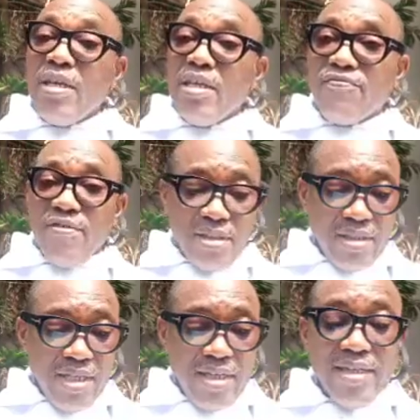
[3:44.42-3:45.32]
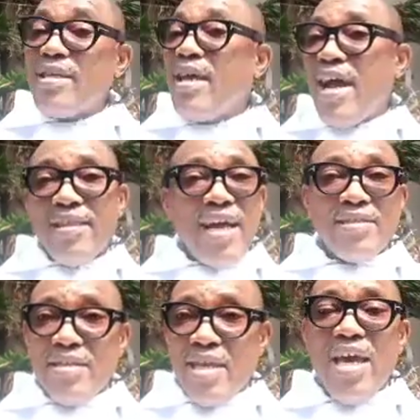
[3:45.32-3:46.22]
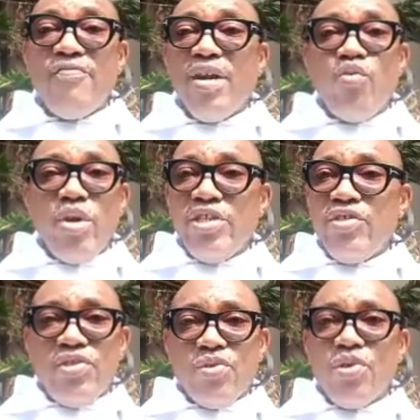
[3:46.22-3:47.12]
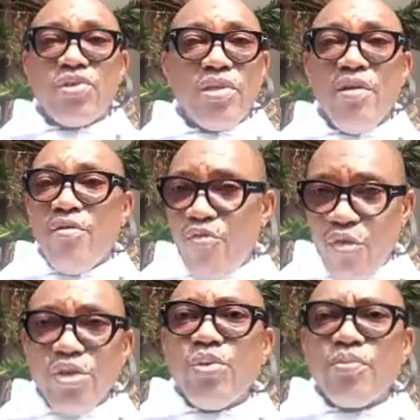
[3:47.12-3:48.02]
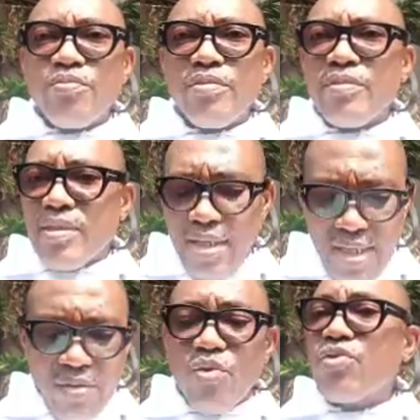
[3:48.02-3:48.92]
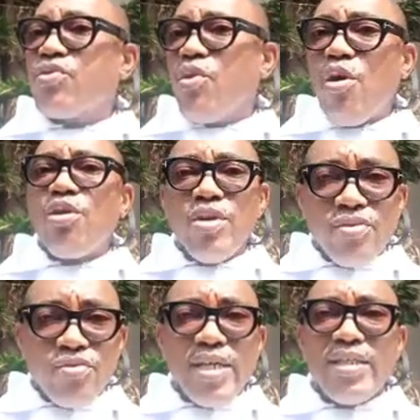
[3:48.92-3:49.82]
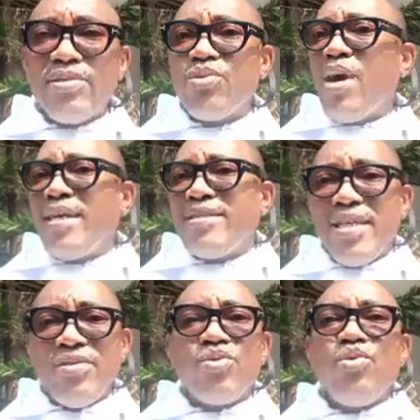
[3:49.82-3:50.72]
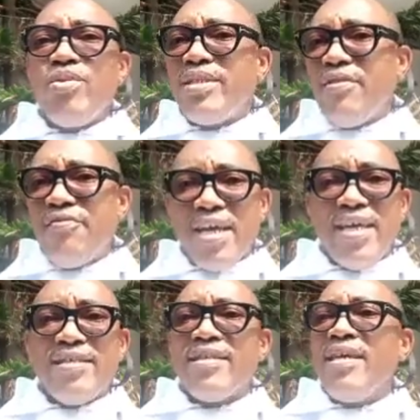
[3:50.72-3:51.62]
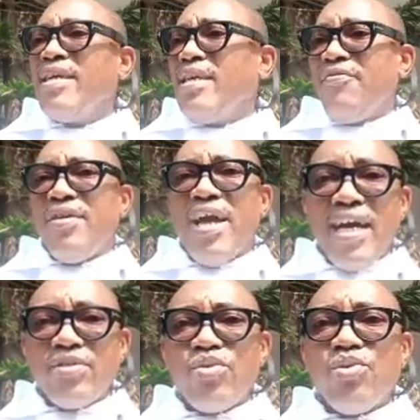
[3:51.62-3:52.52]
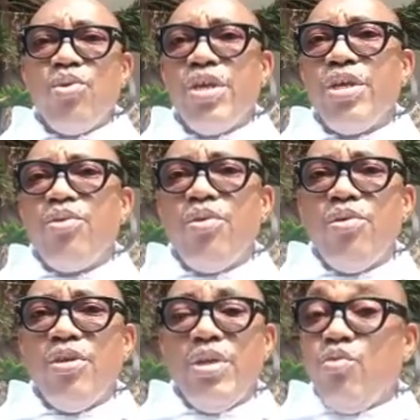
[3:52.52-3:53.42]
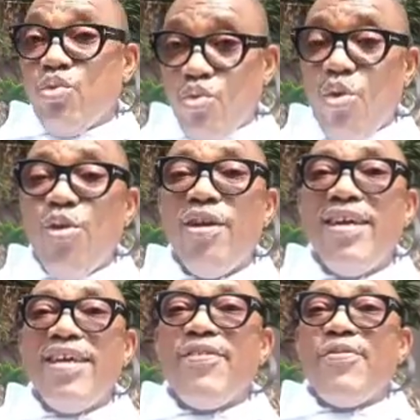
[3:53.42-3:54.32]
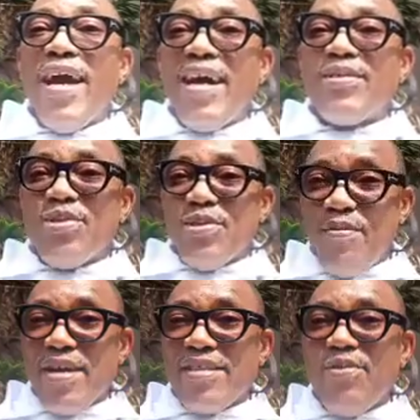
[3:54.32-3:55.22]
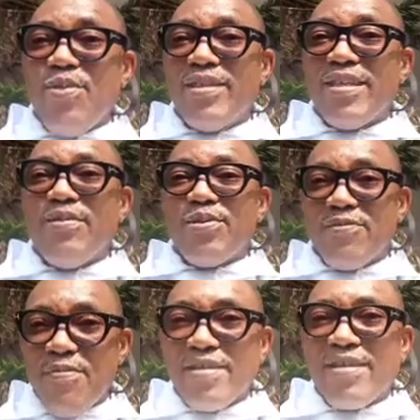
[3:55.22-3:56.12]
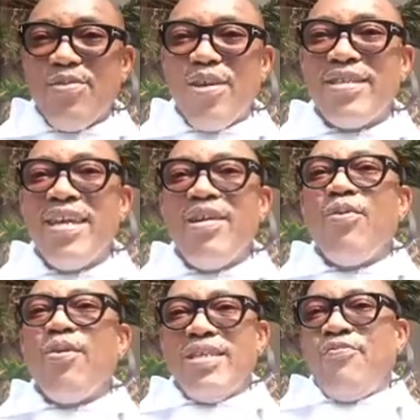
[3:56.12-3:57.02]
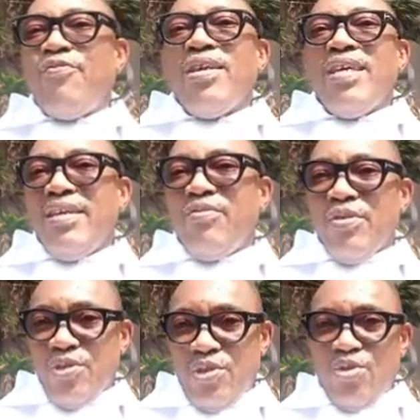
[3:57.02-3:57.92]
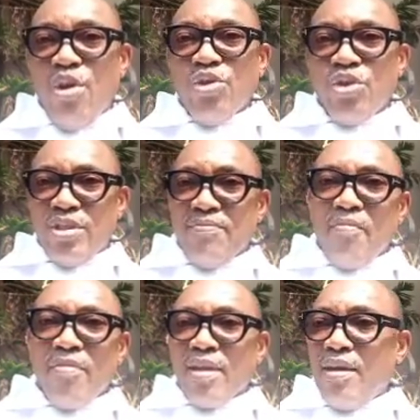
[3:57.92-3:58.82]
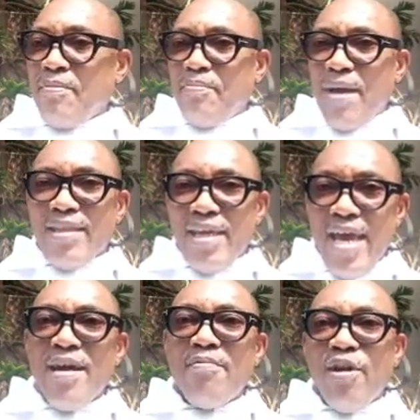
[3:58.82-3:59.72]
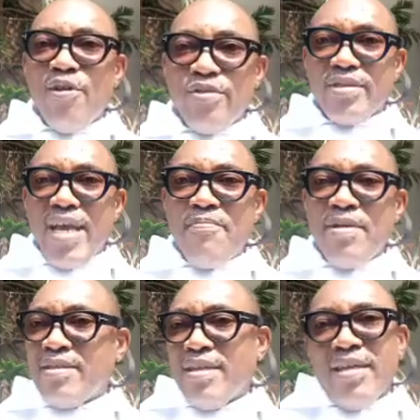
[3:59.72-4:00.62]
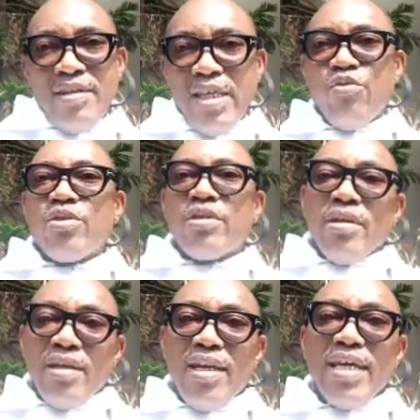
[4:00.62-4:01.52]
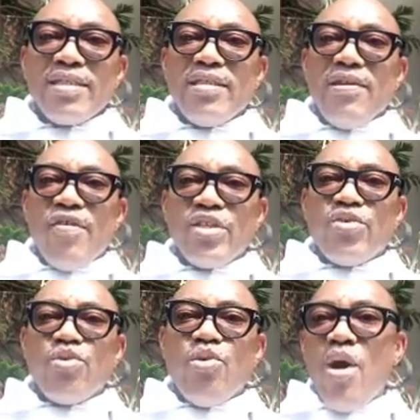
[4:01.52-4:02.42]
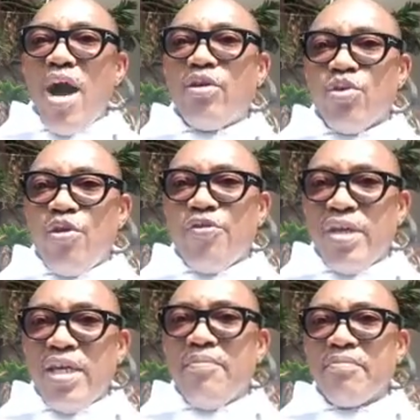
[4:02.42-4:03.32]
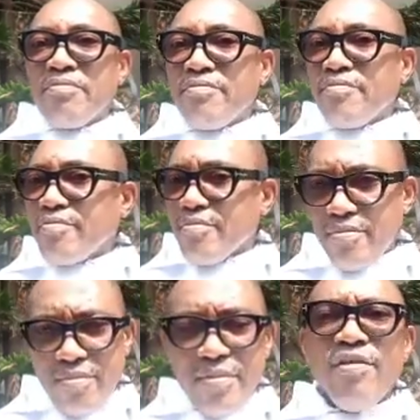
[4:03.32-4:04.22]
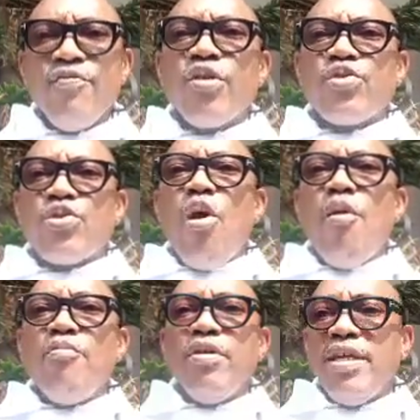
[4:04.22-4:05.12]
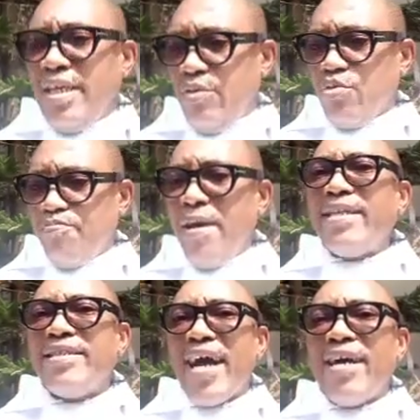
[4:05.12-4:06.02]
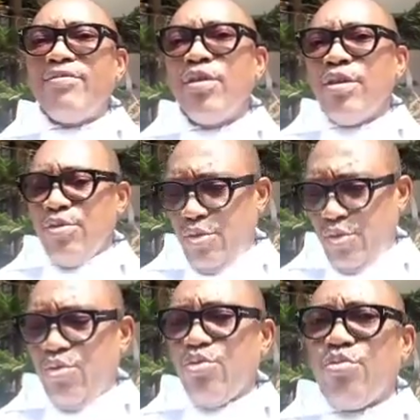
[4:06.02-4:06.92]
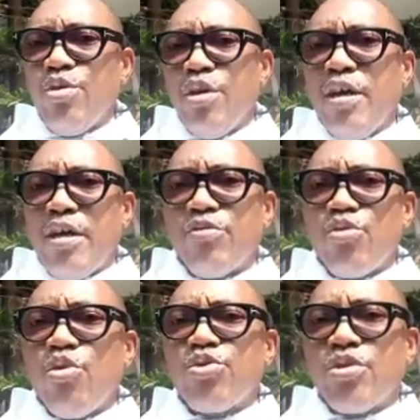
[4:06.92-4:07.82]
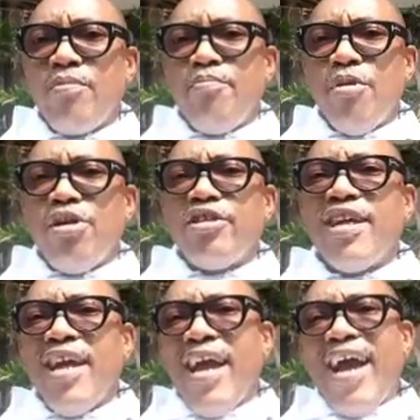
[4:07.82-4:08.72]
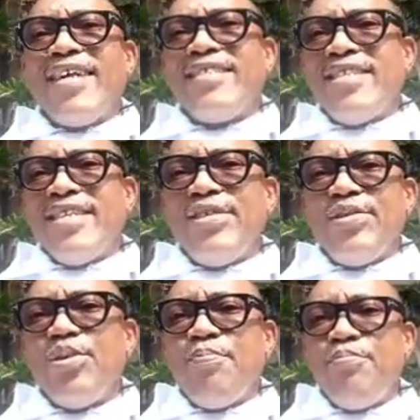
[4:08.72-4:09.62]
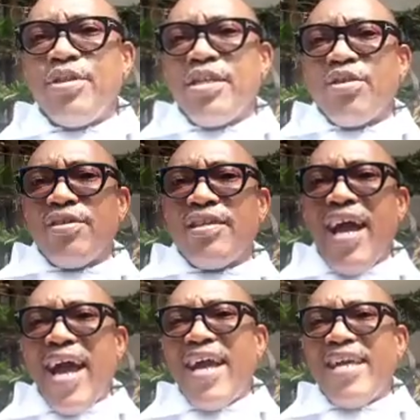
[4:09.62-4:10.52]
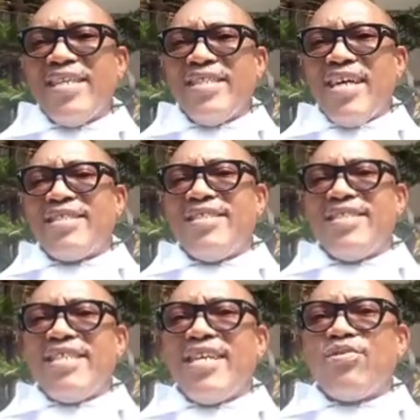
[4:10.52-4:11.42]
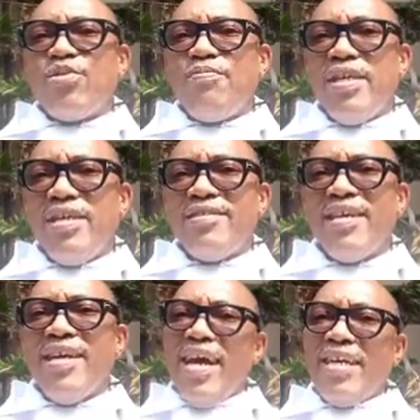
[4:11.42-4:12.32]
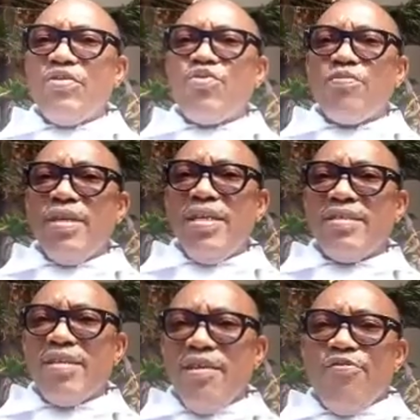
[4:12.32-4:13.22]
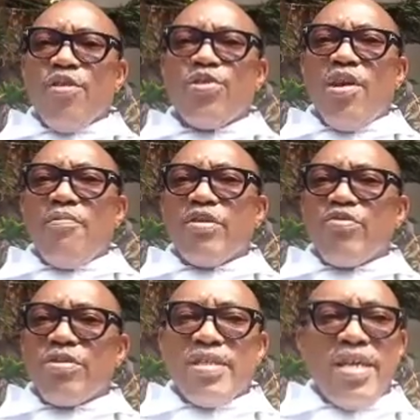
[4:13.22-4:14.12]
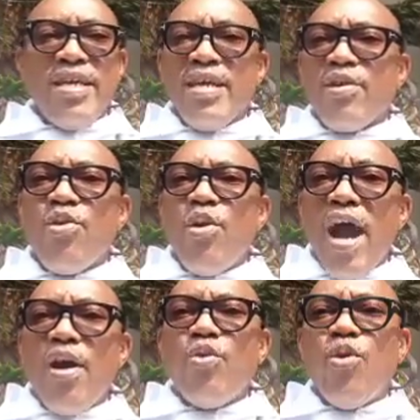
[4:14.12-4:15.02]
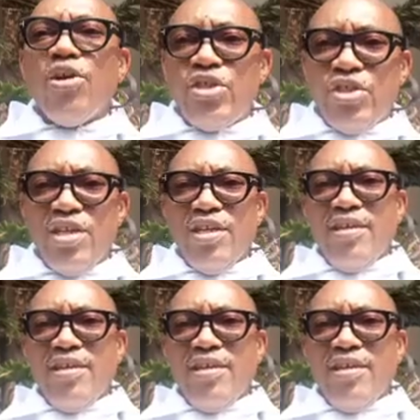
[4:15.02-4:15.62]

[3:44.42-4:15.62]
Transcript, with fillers: is, verse 38, and that's the ever willing Jesus for you. He was always ready to attend to whichever case. If he had to go, he go. He would go. If he had to speak the word, he would speak the word. What if he was touched by the hem of garments, he would let the virtue go out of him. For some, he would bend down to uh, roll some mud and you know put it on the eye that needed to be healed and it will be healed for some it will say go and wash